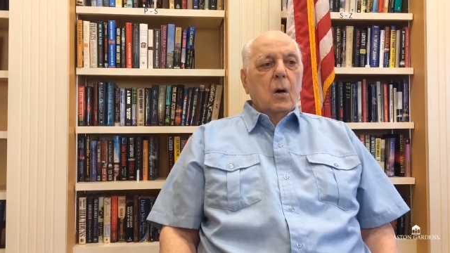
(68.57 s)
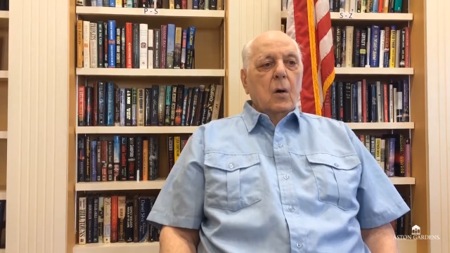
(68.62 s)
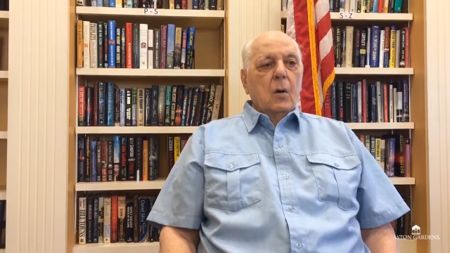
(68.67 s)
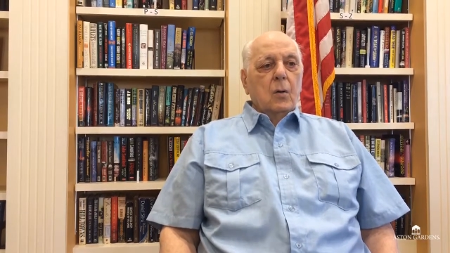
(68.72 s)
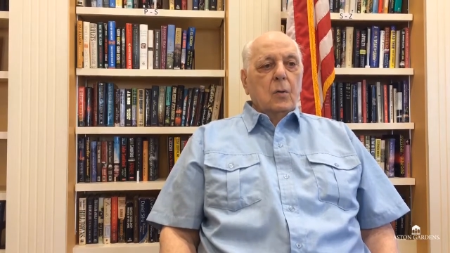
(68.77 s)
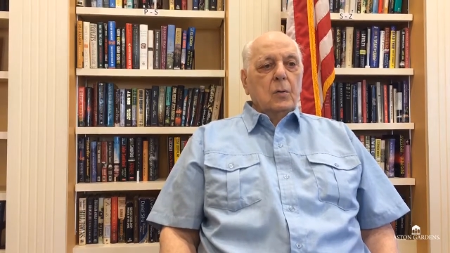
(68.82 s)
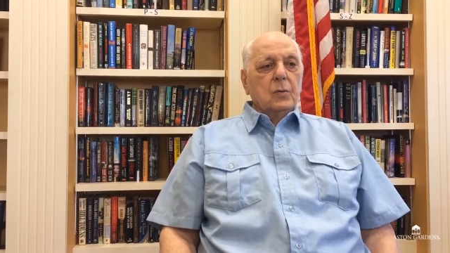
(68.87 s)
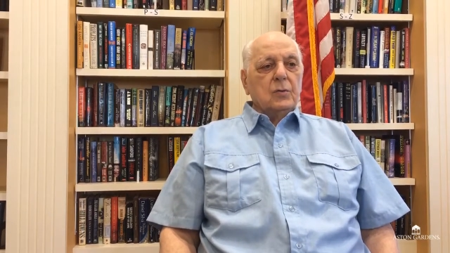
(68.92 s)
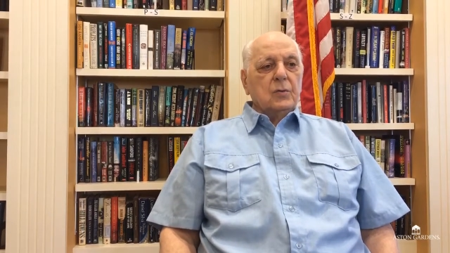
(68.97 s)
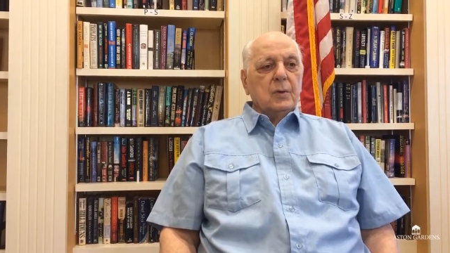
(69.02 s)

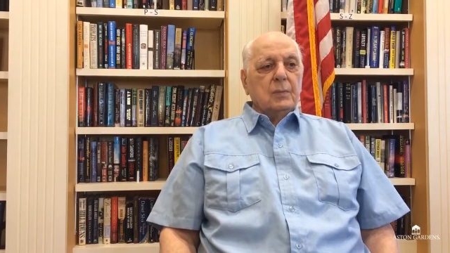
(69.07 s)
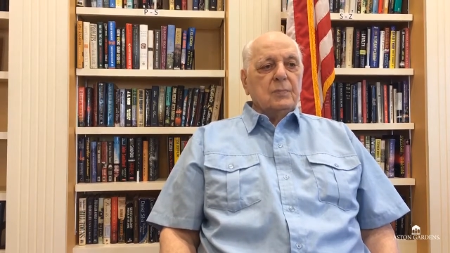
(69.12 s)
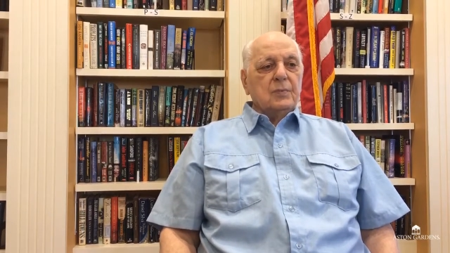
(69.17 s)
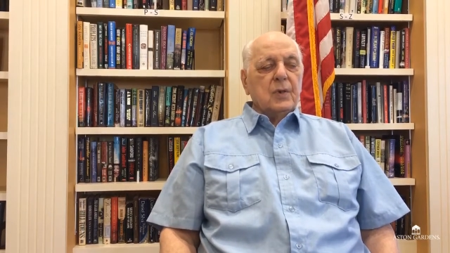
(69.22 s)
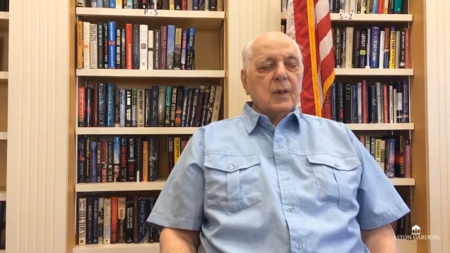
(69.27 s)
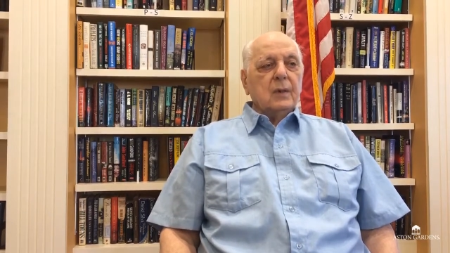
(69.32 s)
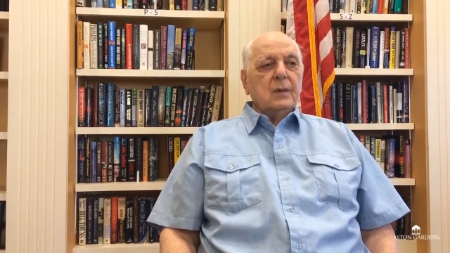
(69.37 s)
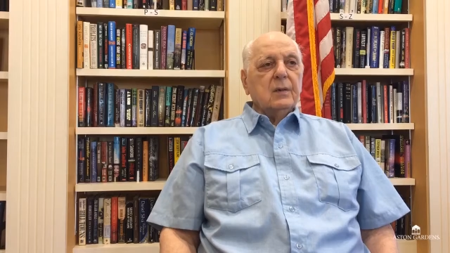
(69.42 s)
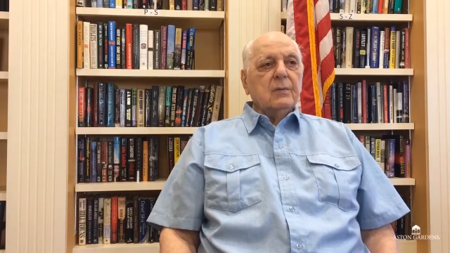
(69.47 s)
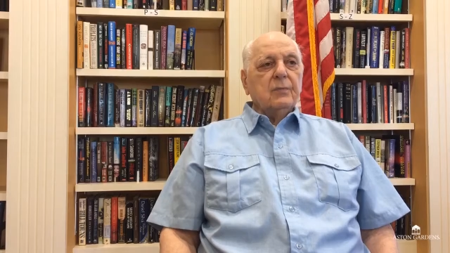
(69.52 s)
whose
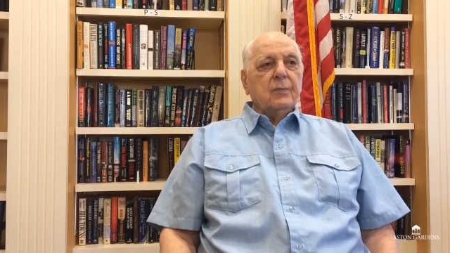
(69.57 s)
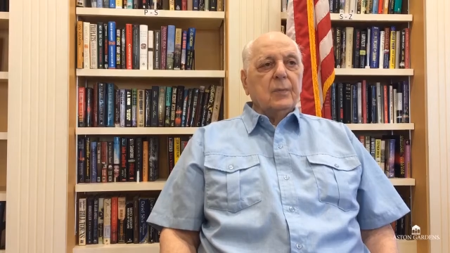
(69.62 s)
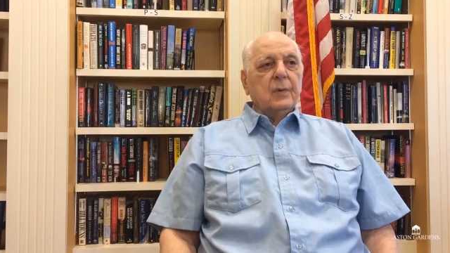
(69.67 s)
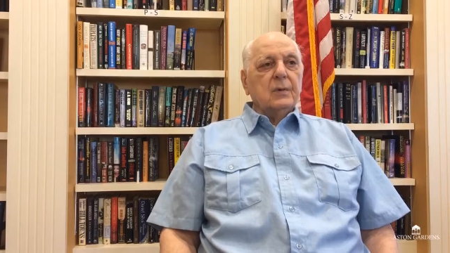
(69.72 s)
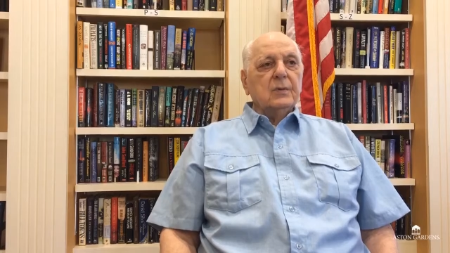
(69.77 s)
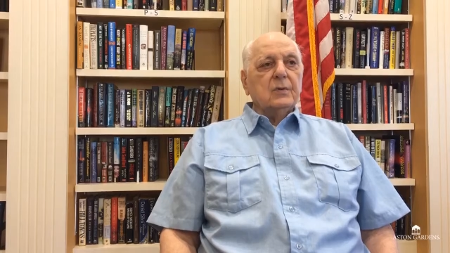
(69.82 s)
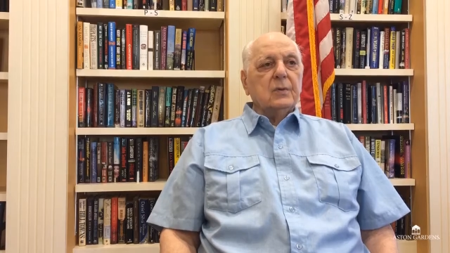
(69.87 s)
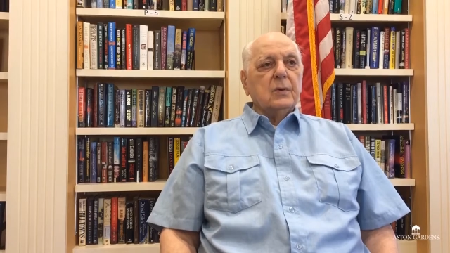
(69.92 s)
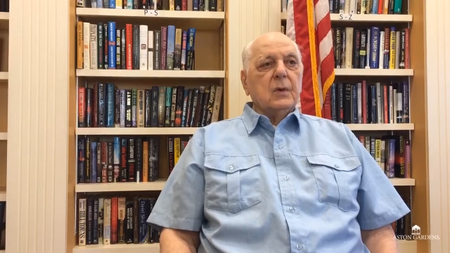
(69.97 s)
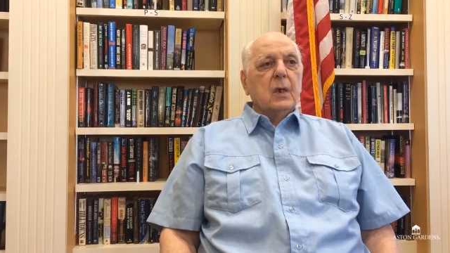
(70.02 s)
objective
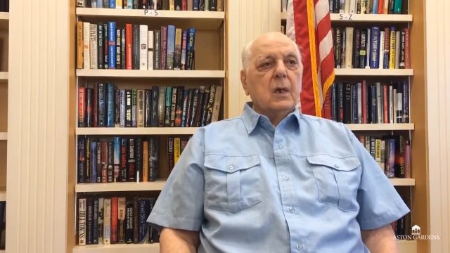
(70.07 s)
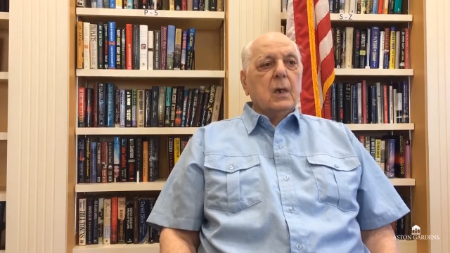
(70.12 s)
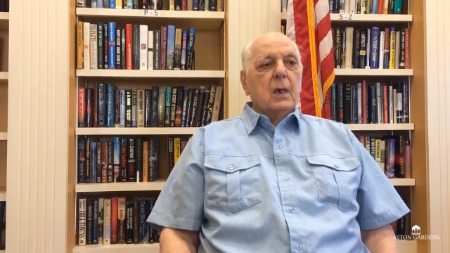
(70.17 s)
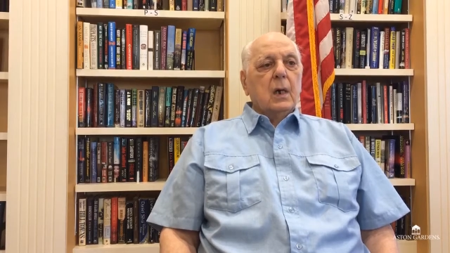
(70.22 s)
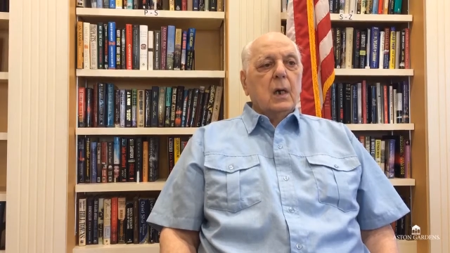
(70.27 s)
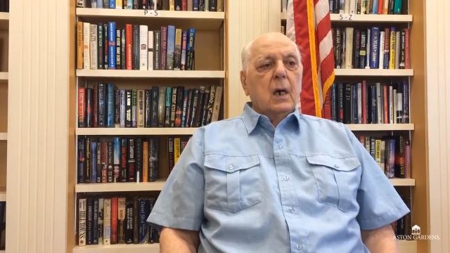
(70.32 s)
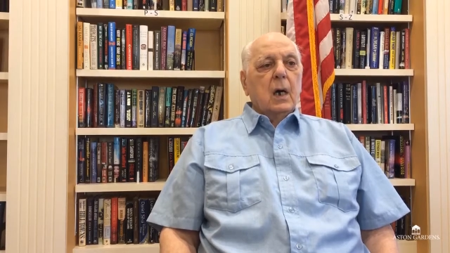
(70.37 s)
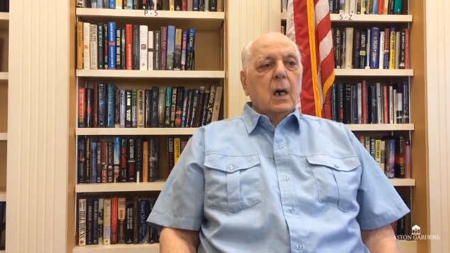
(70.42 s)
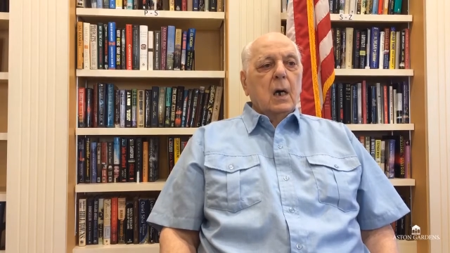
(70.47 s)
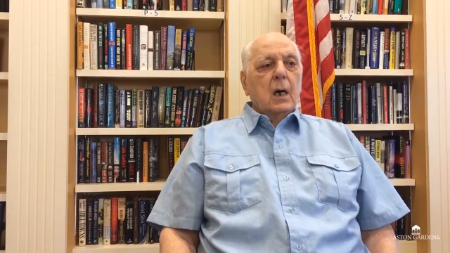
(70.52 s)
was
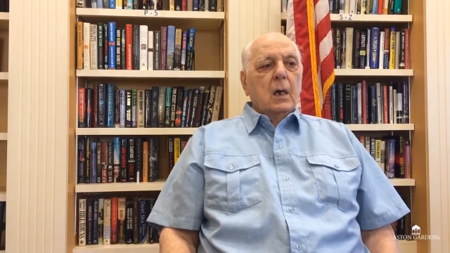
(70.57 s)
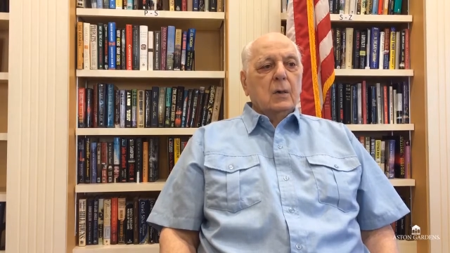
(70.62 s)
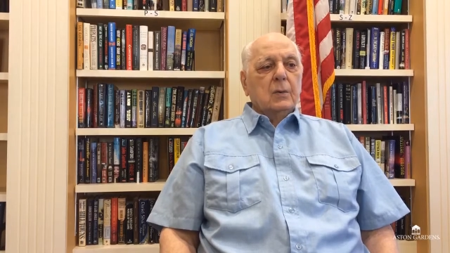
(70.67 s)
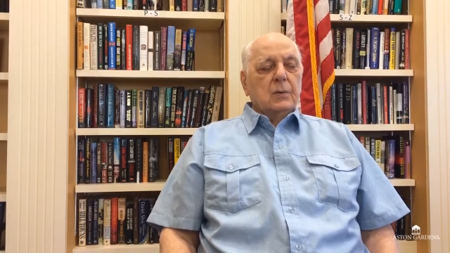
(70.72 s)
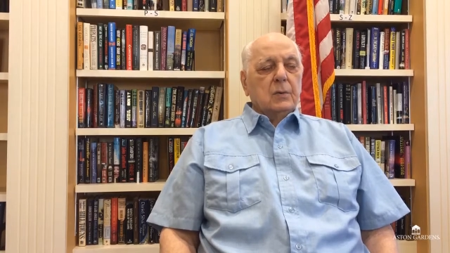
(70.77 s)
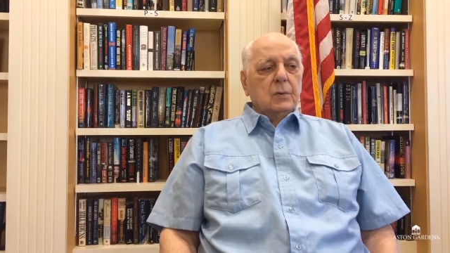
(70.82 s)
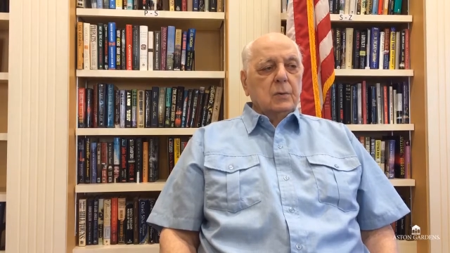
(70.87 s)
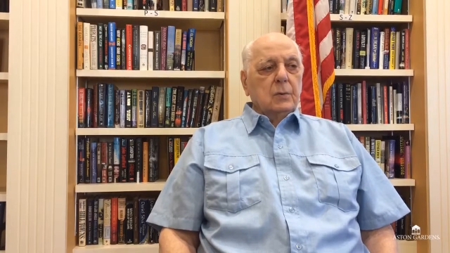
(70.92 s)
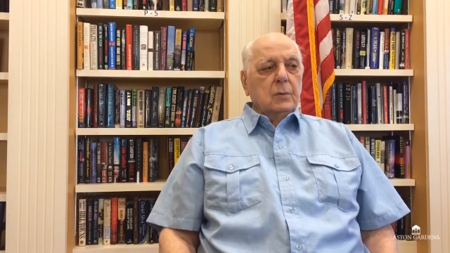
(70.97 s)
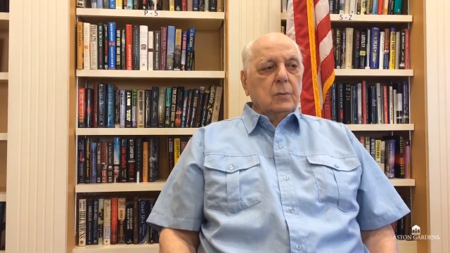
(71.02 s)

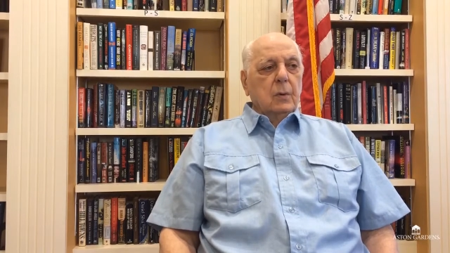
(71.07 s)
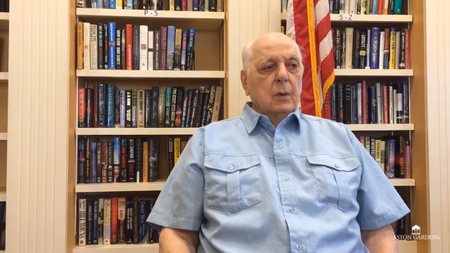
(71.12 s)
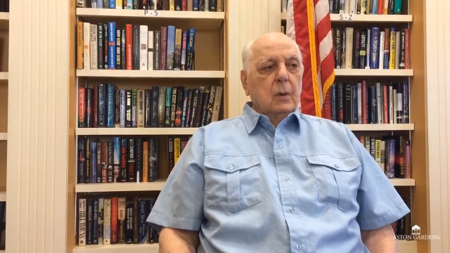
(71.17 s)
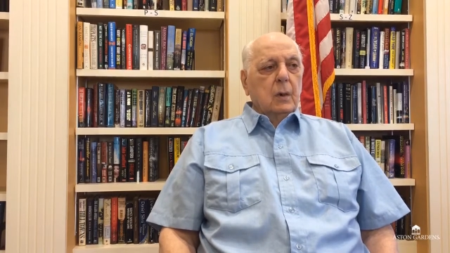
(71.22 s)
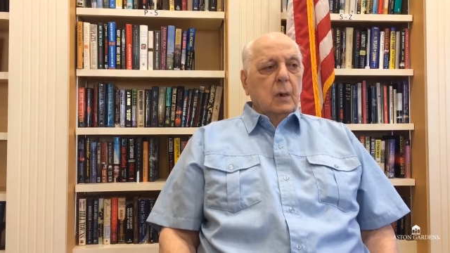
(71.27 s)
to